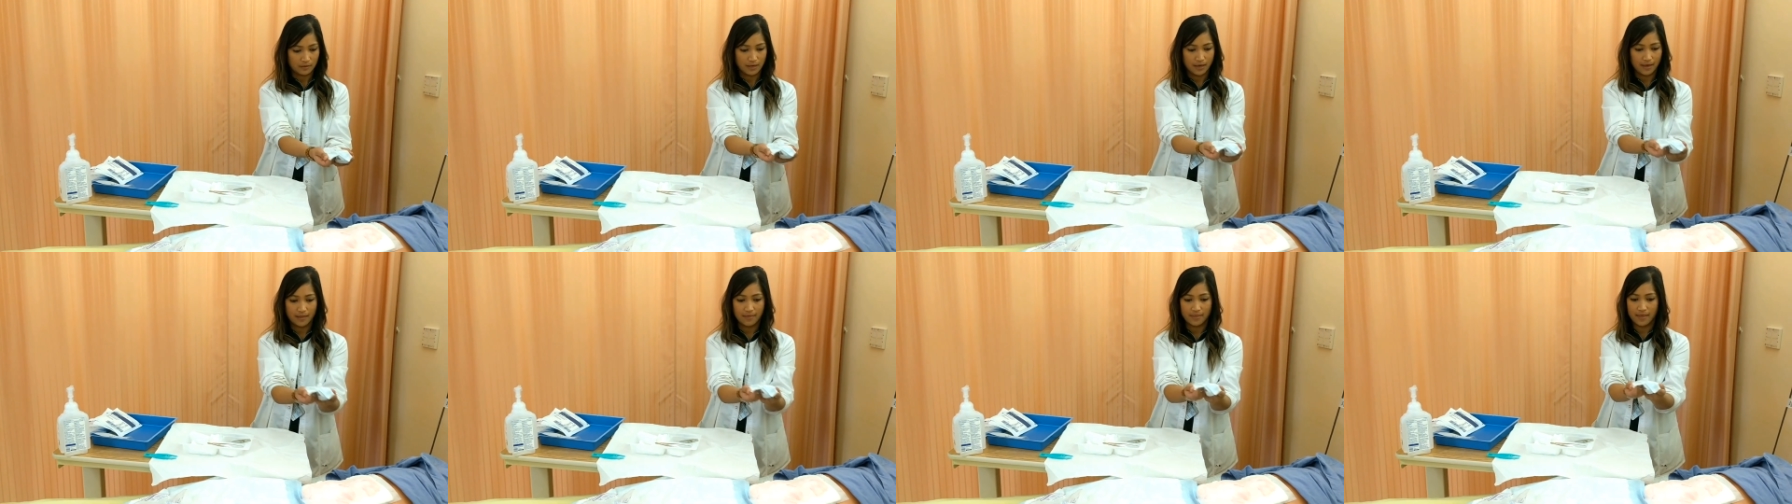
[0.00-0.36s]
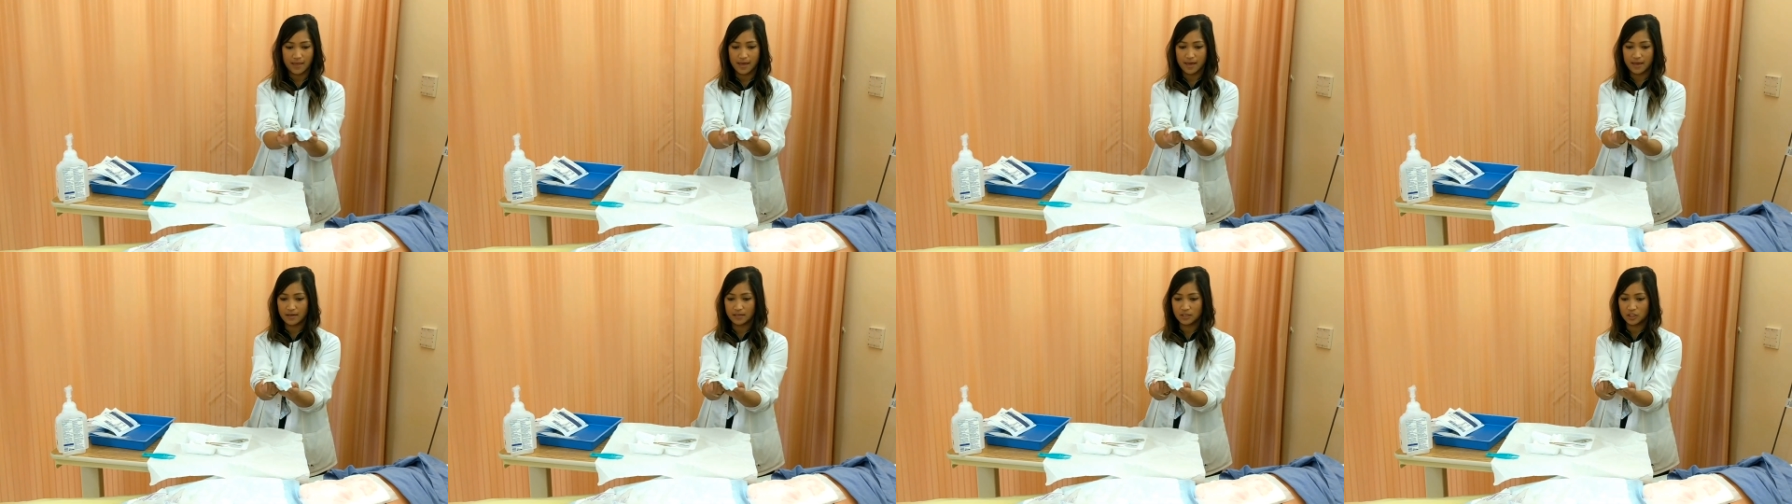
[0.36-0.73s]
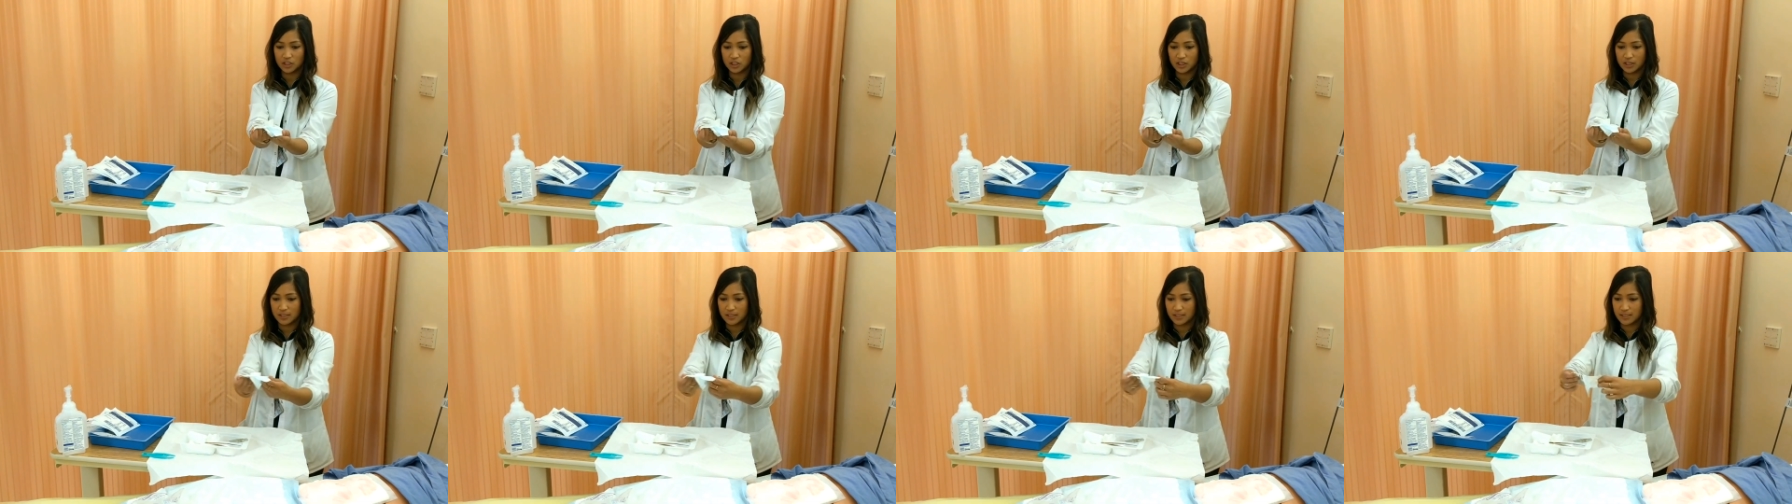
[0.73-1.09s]
and then
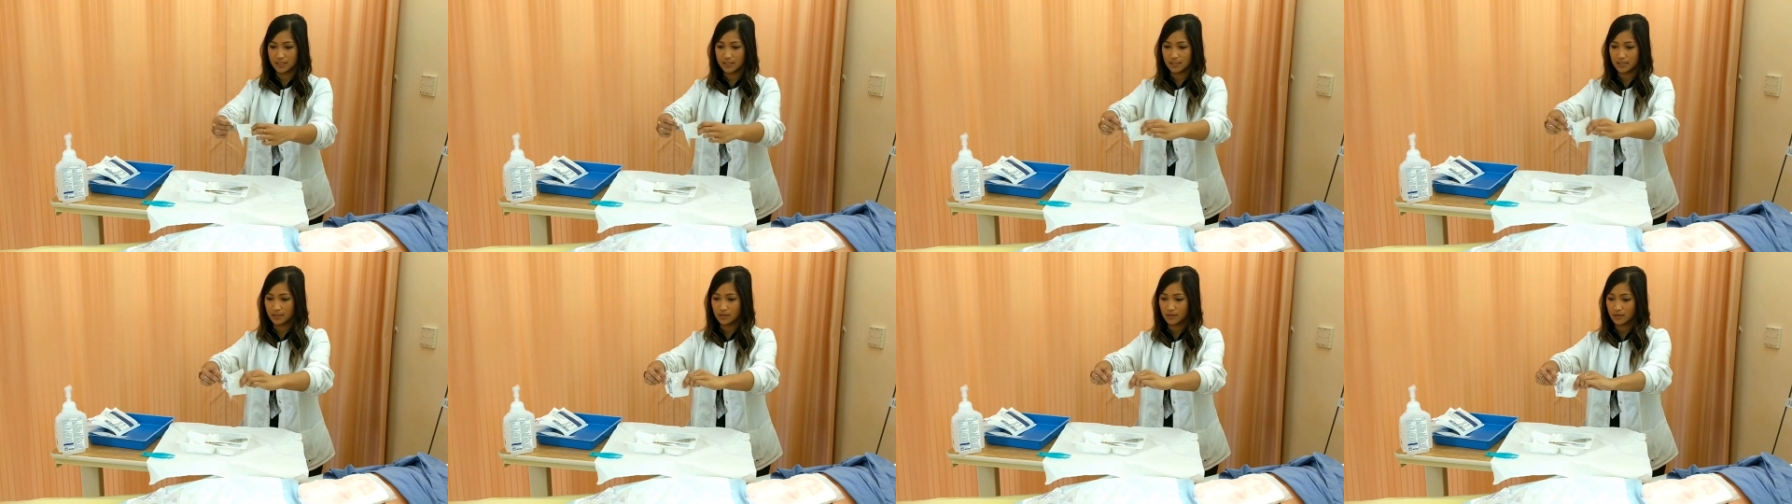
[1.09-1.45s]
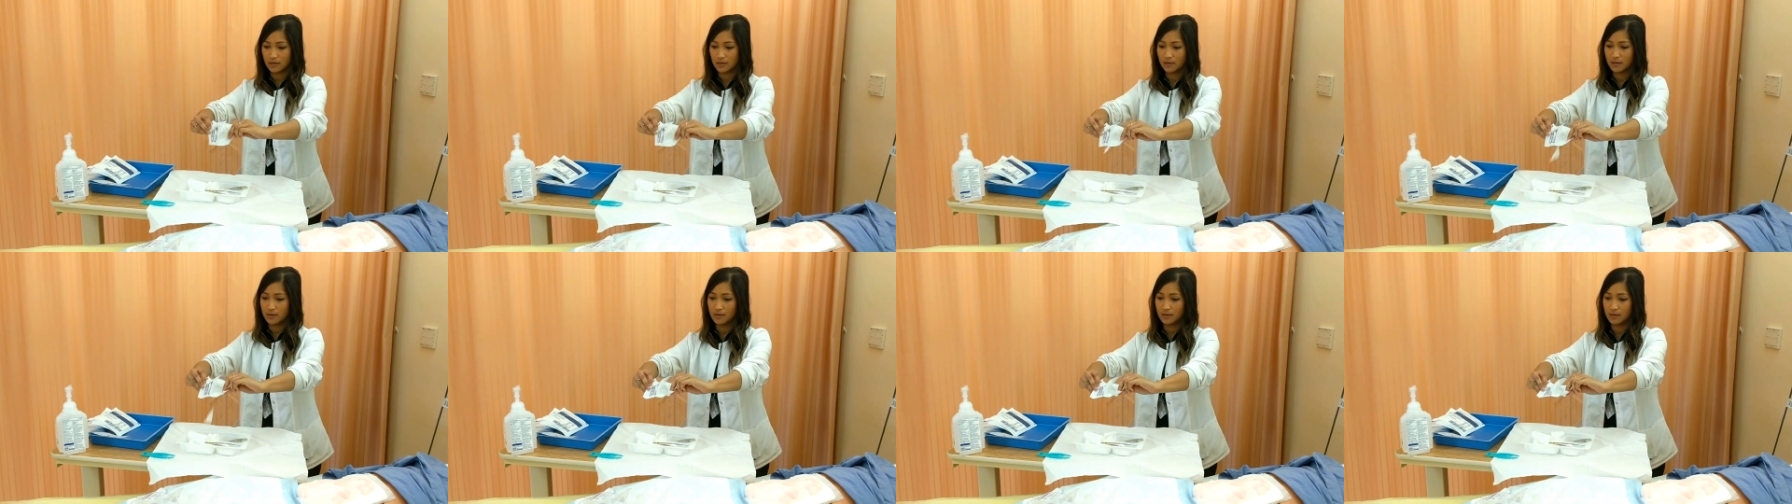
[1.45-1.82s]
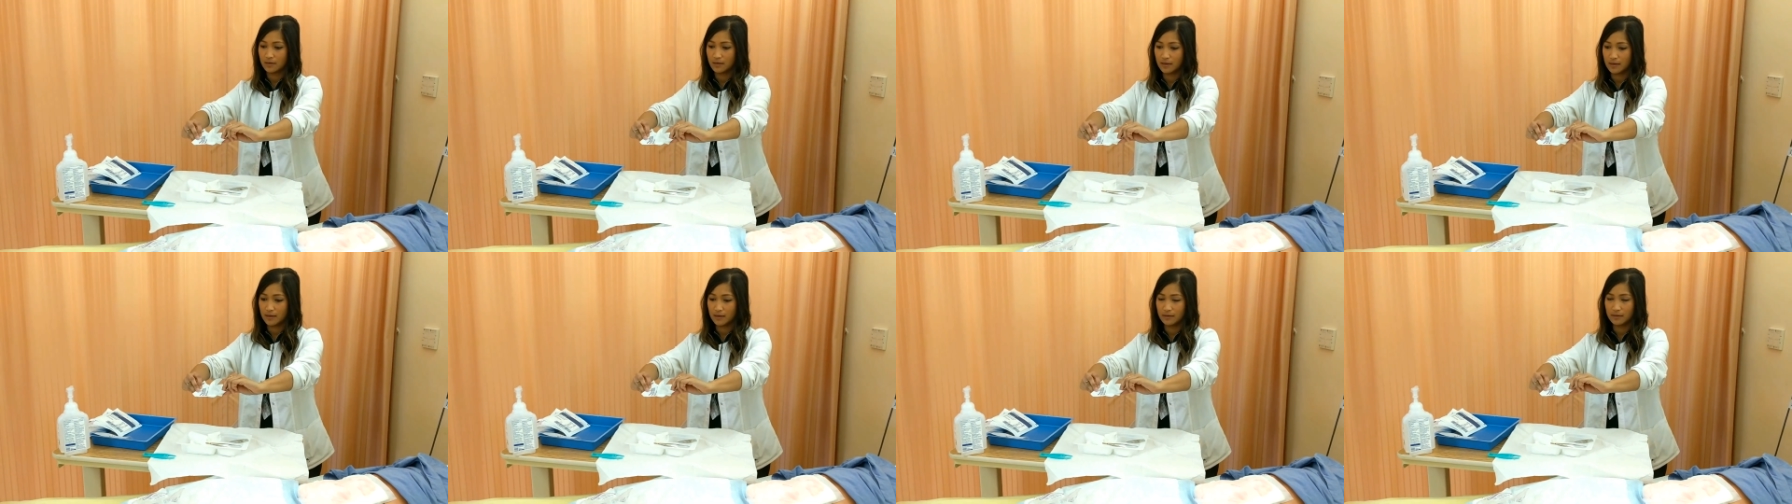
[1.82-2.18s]
just
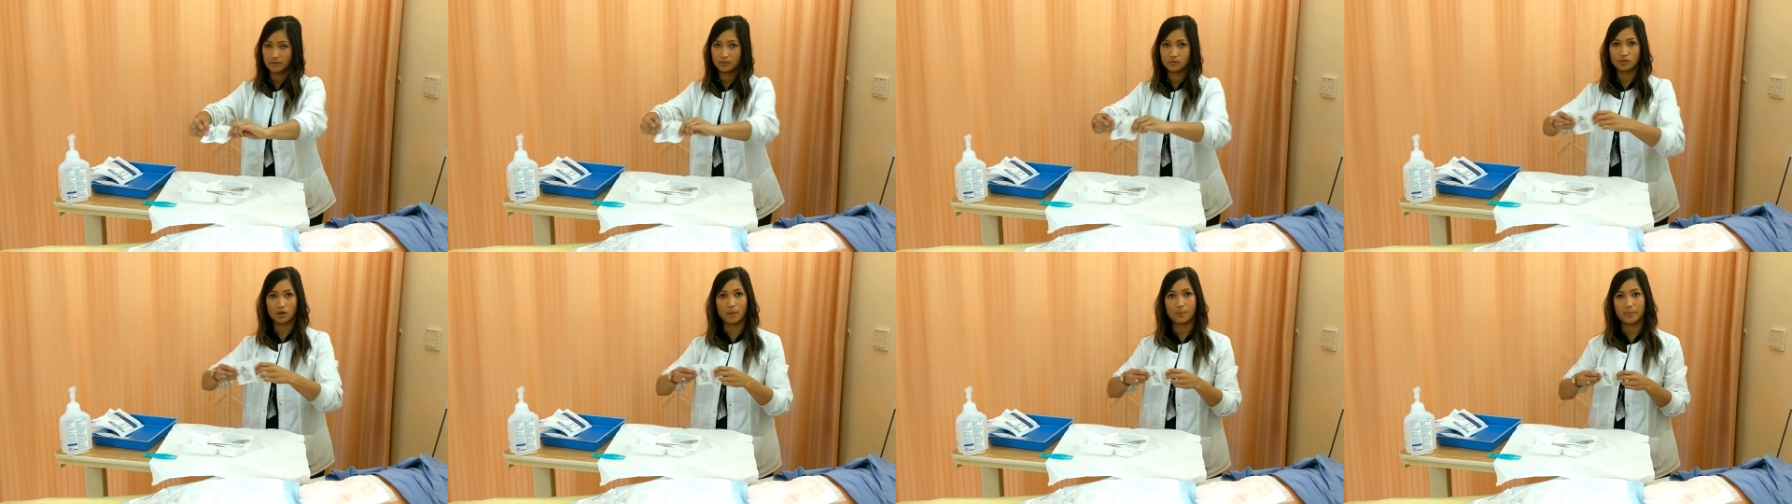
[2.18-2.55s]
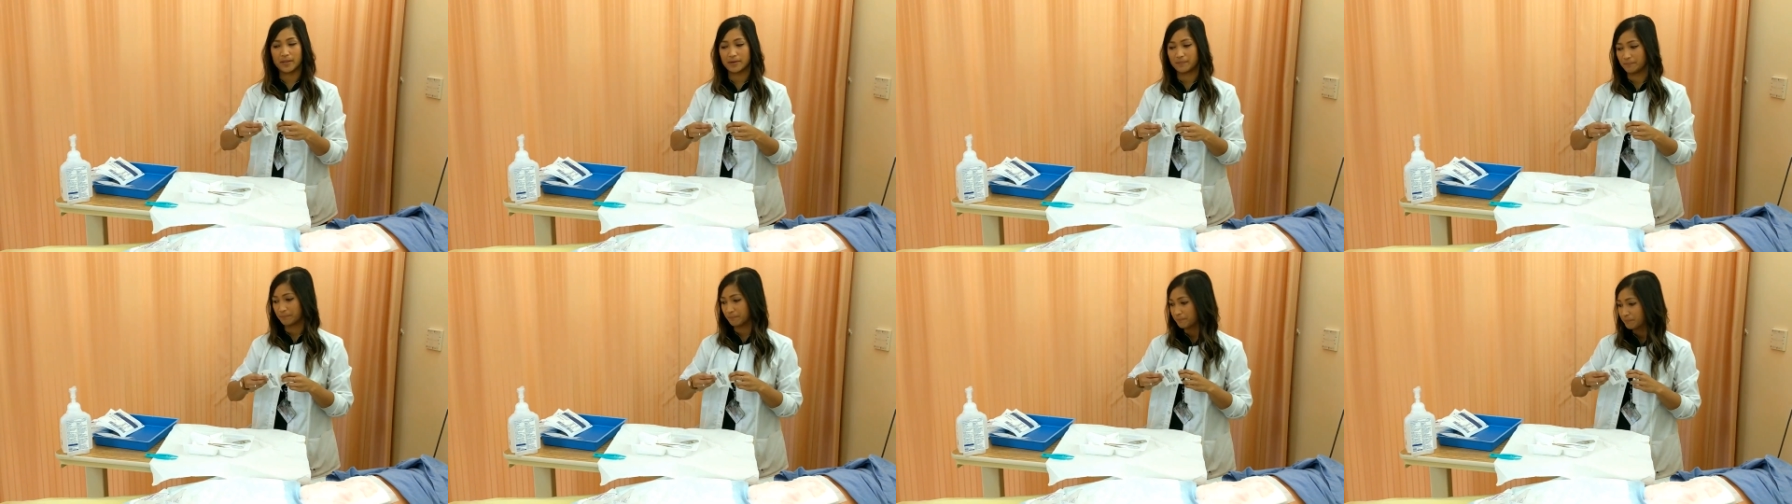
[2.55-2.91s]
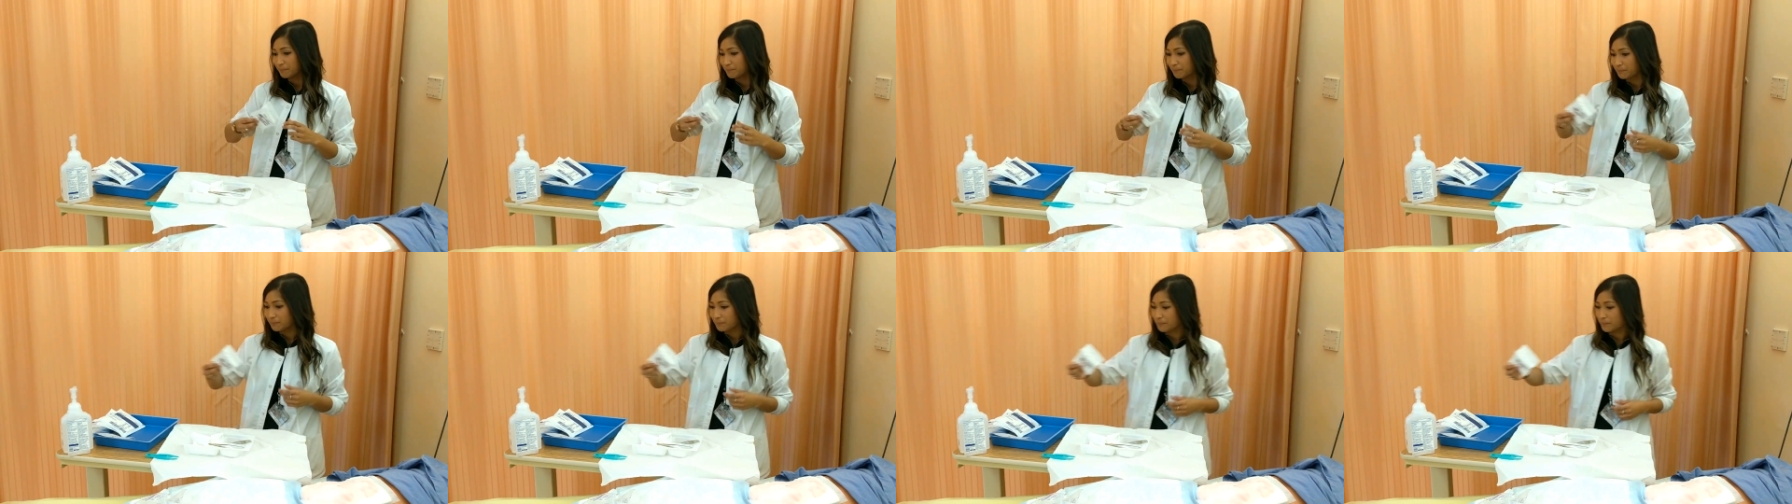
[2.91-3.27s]
drop
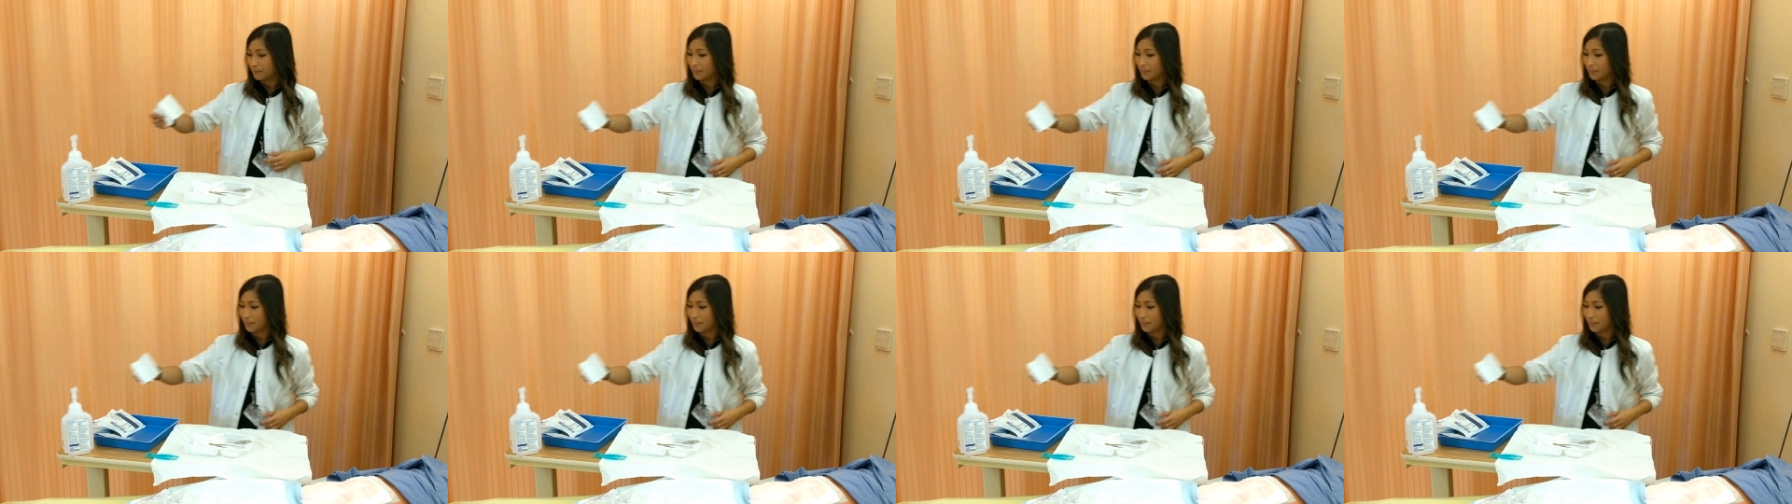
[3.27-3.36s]
it.